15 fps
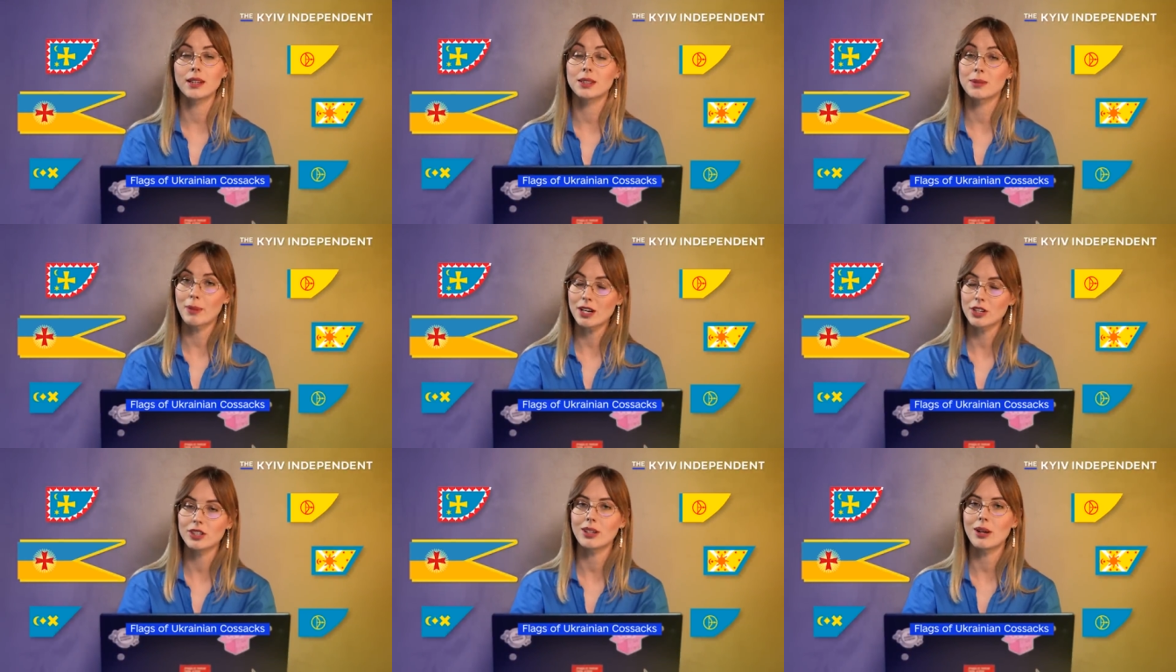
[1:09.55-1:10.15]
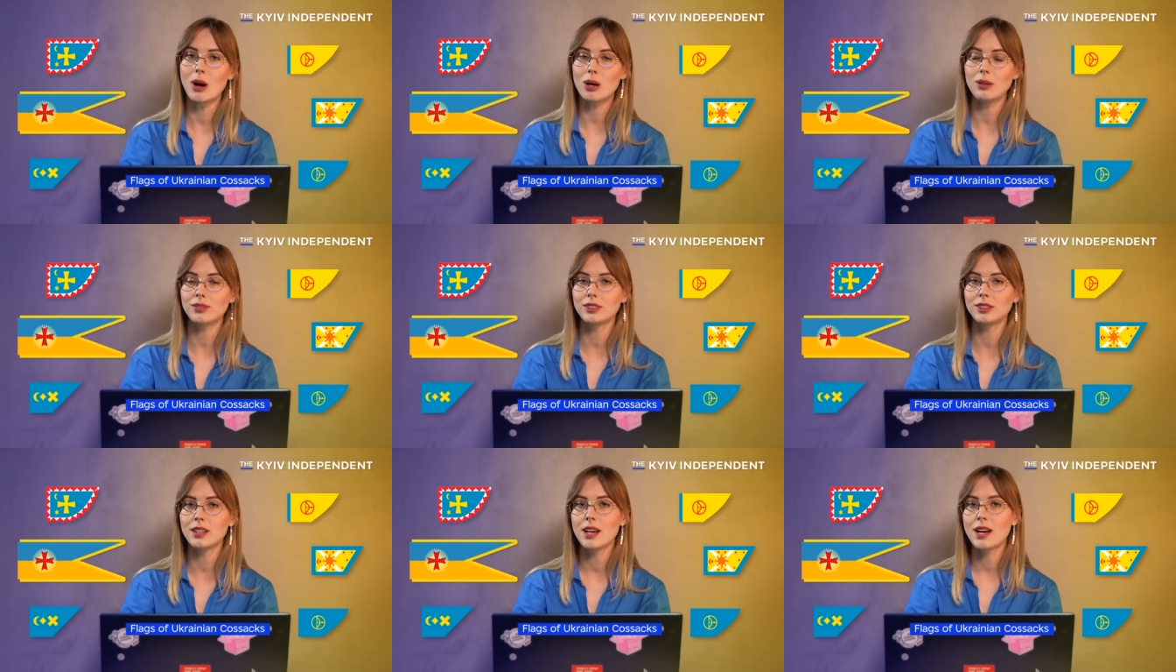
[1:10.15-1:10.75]
especially
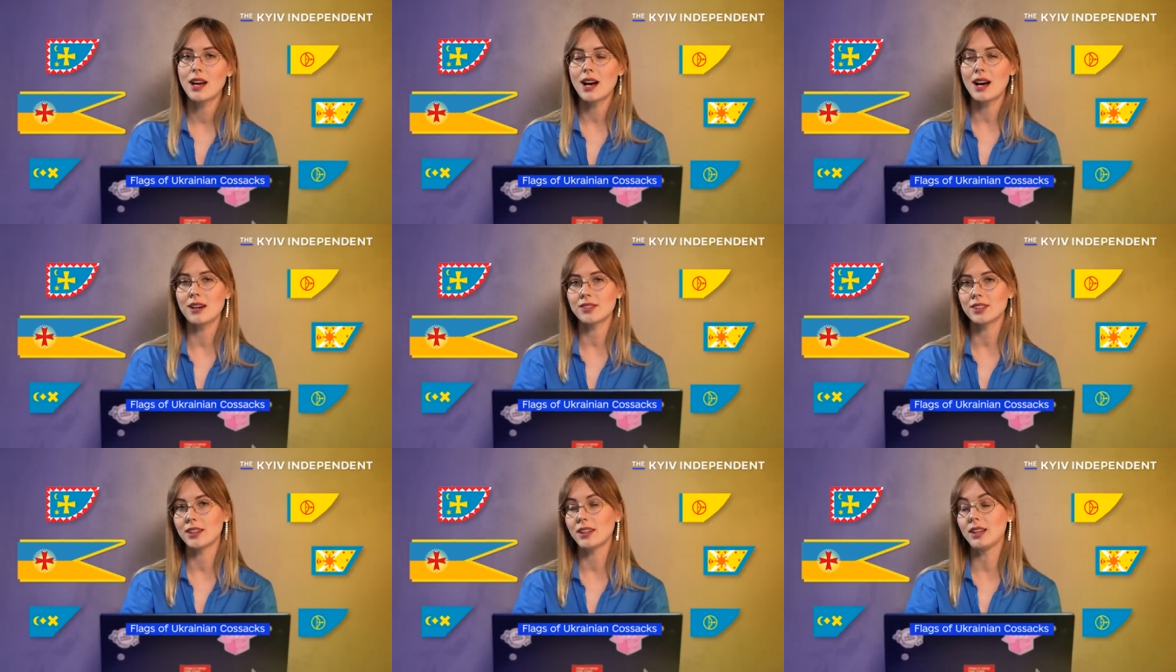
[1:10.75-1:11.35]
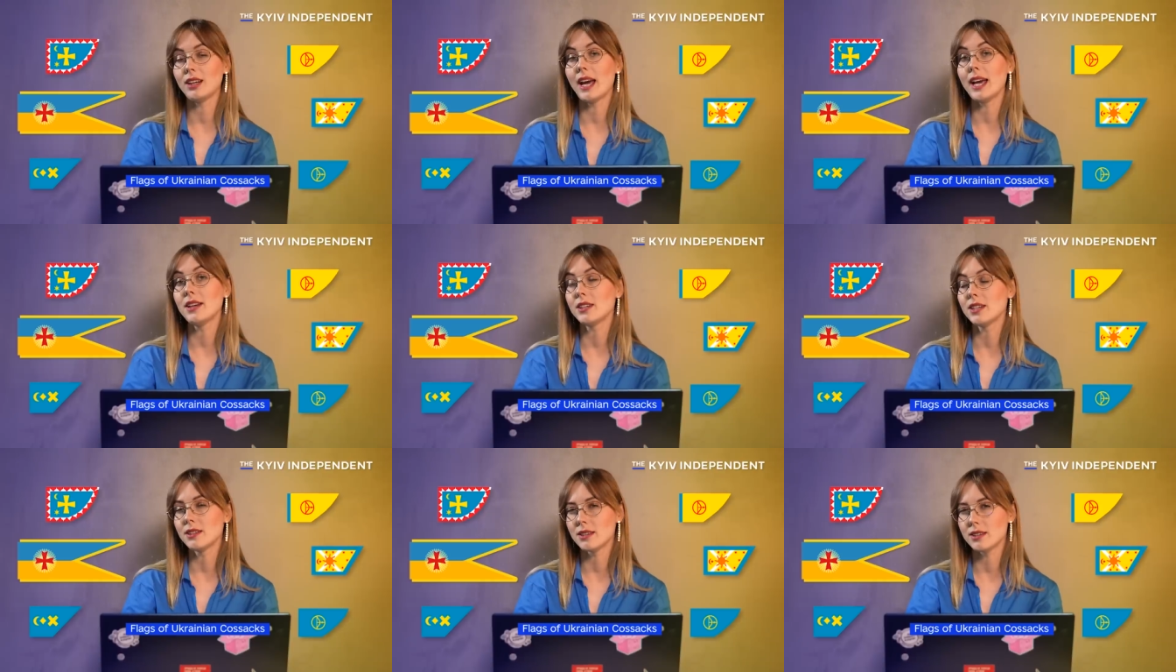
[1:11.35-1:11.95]
often after the
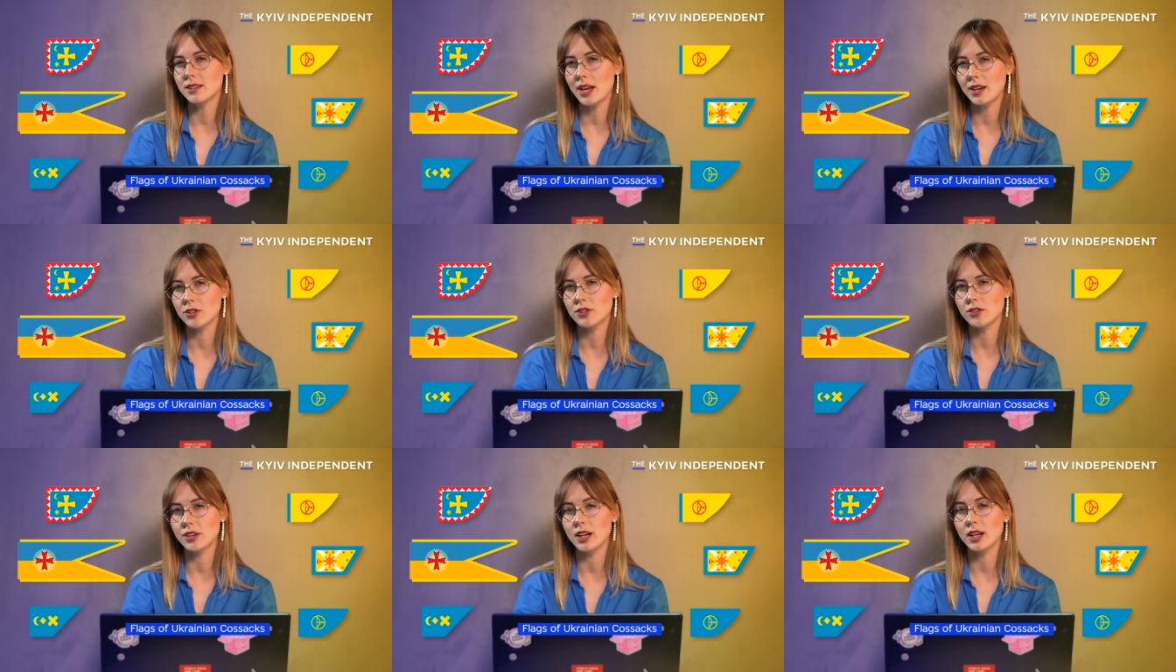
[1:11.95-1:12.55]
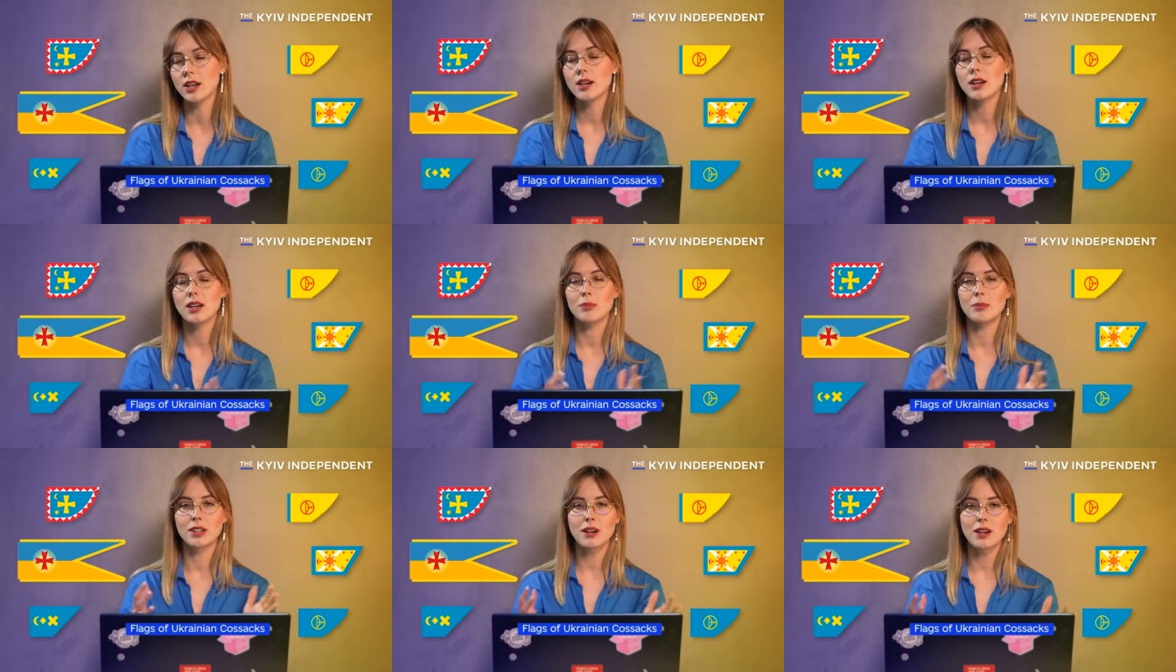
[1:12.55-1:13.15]
18th century.
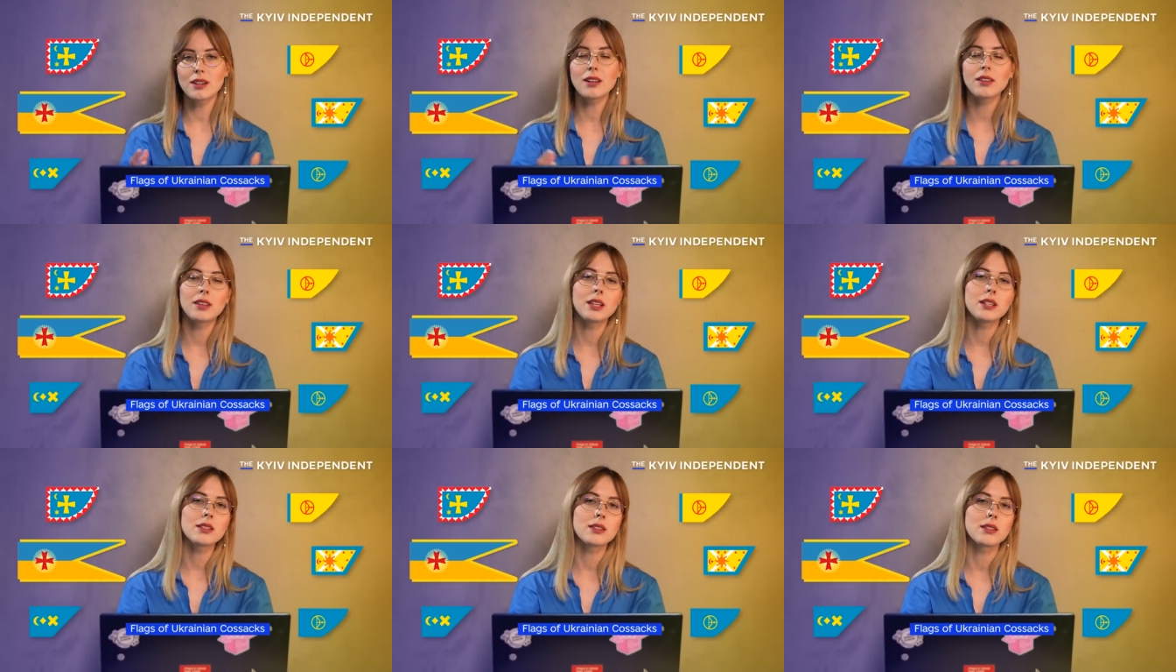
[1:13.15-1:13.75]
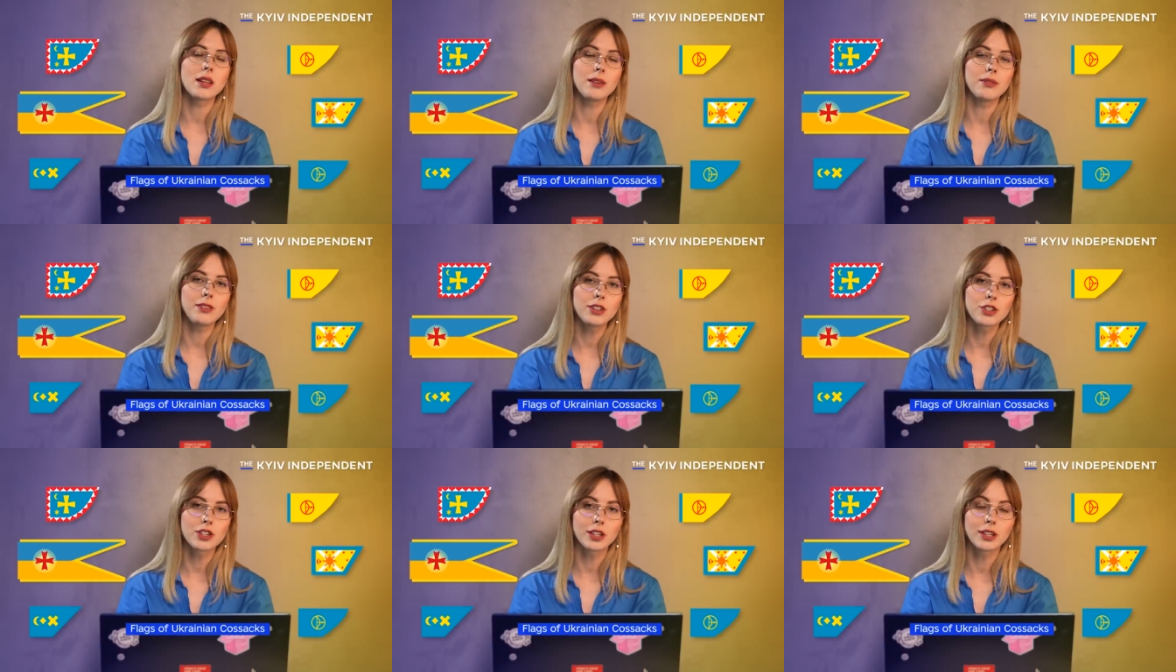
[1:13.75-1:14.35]
Among other things, they
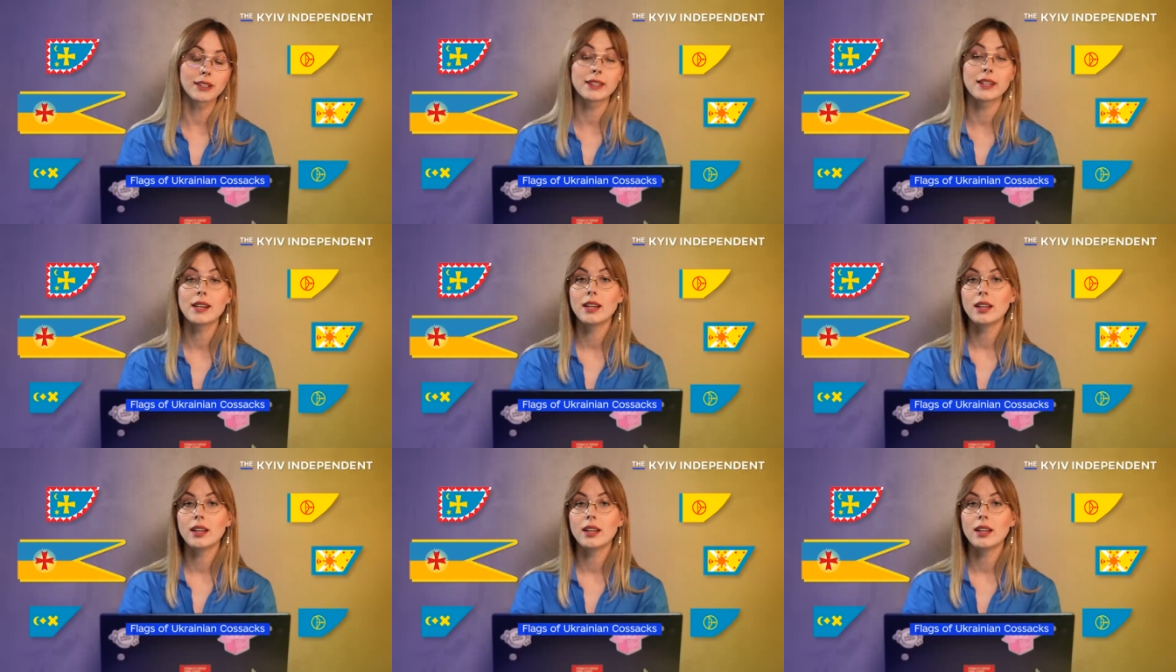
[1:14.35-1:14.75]
featured